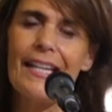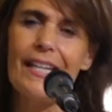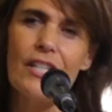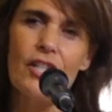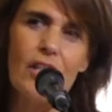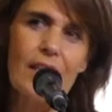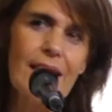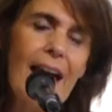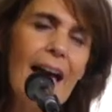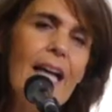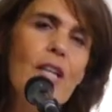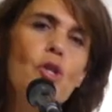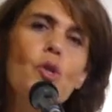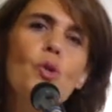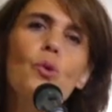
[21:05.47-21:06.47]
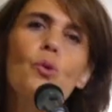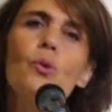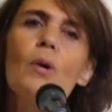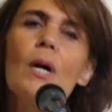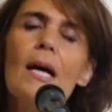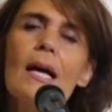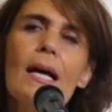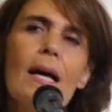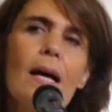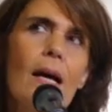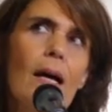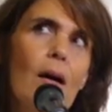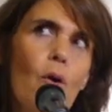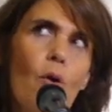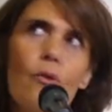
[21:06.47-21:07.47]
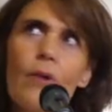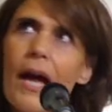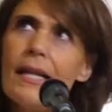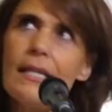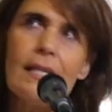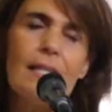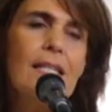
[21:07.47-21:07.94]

and it just had to already